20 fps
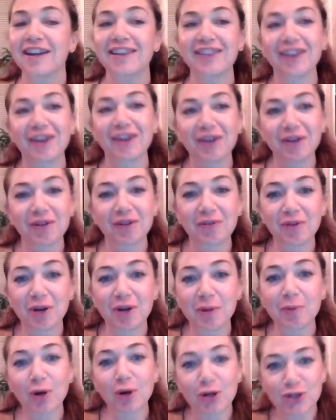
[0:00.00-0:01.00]
the
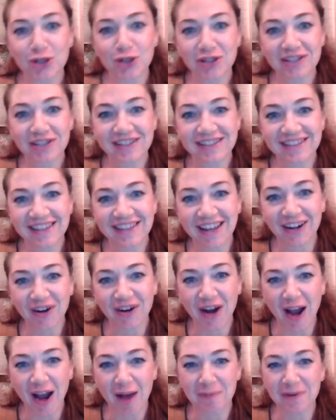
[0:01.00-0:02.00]
immersions that
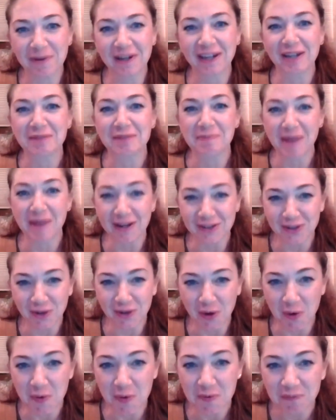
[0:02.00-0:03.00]
are happening in
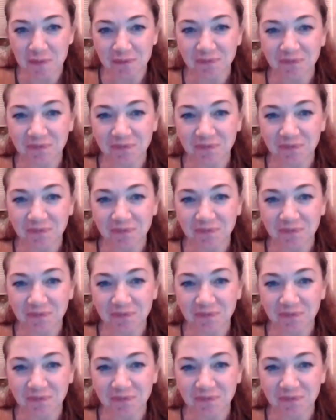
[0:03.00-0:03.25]
Mexico